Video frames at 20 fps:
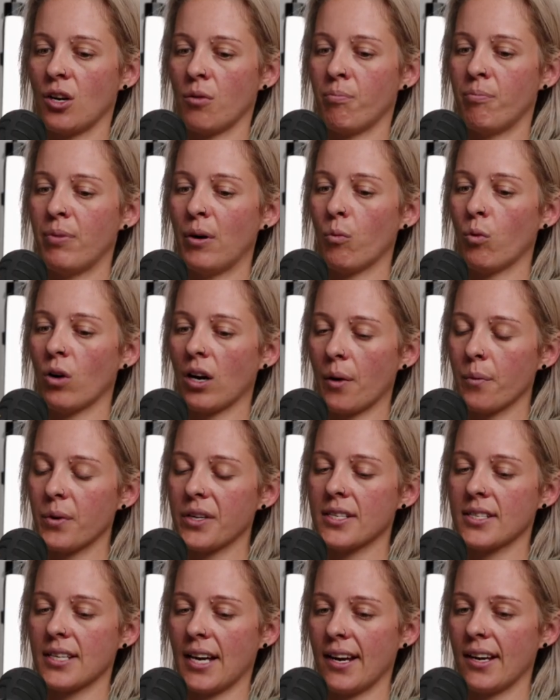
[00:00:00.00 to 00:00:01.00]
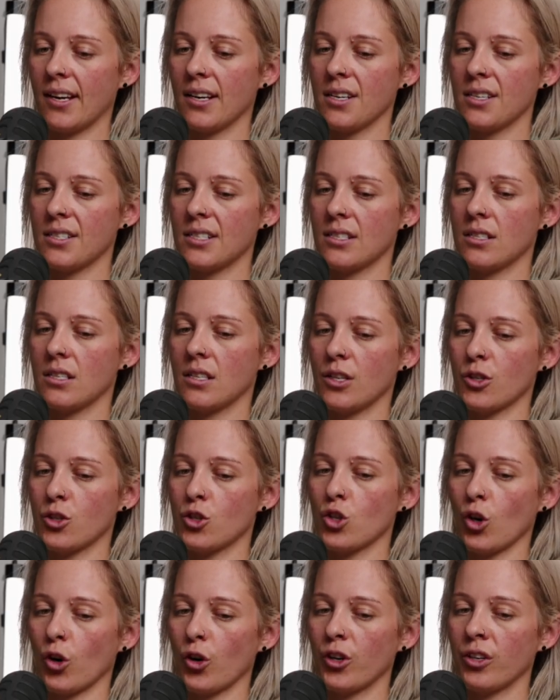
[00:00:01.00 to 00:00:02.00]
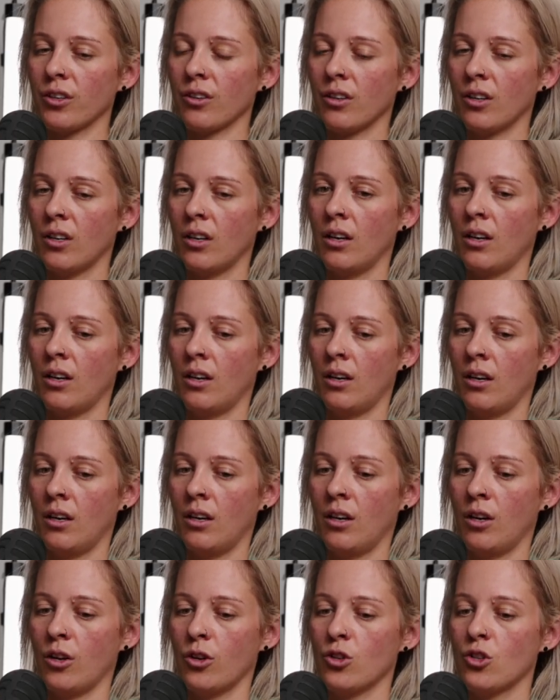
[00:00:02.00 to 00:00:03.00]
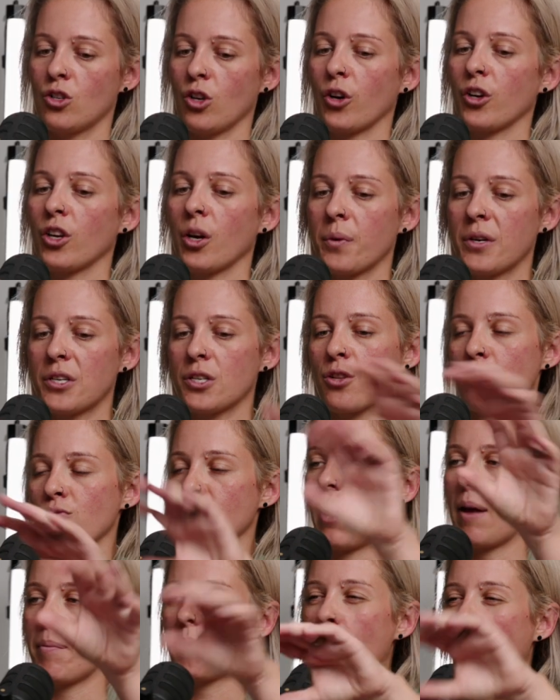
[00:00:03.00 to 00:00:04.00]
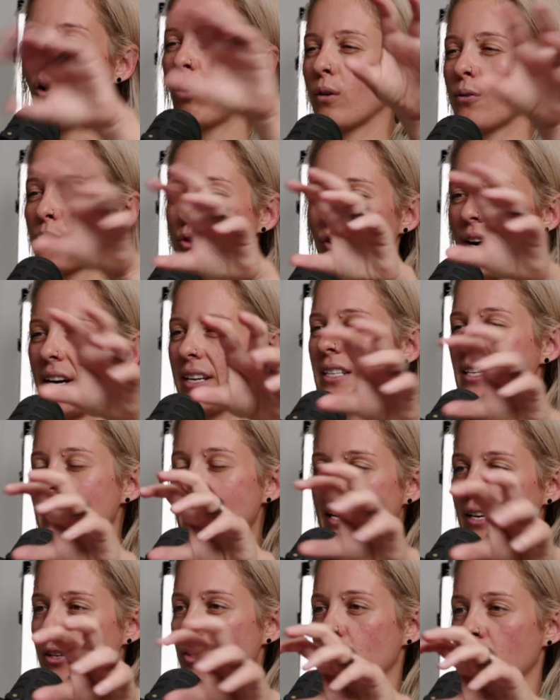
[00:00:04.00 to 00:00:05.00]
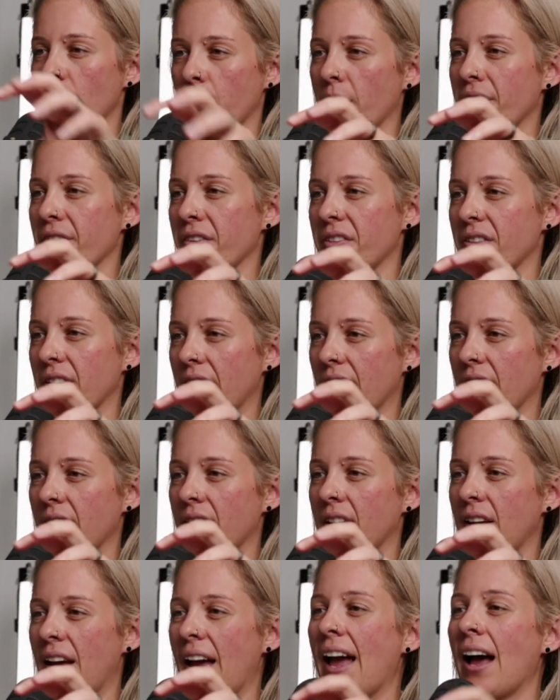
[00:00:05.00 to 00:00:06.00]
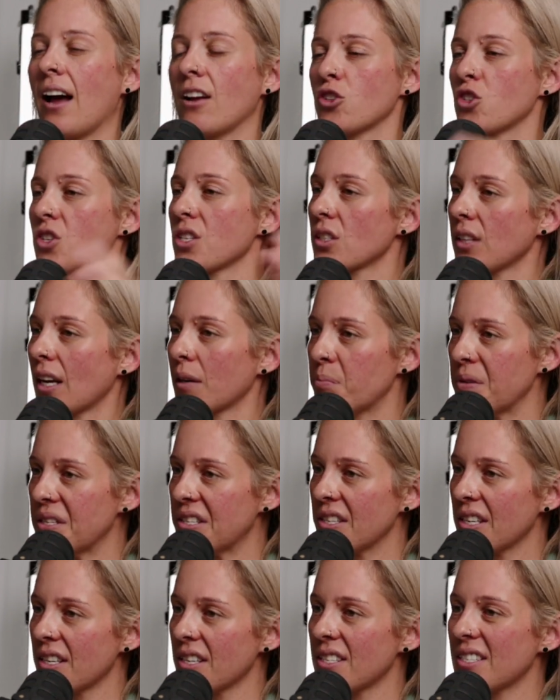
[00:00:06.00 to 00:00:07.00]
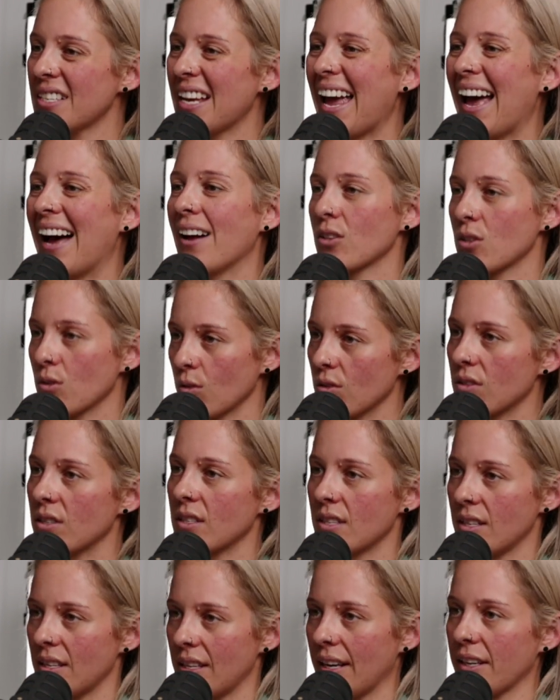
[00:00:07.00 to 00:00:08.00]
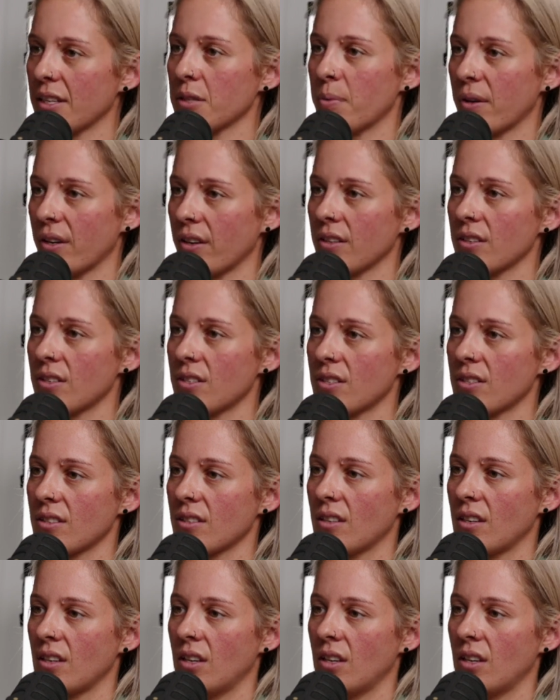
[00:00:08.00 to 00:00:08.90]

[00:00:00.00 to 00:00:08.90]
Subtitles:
But what I would say is that don't go into the rabbit hole of trying to need to know everything. Just like business, outsource it to the experts.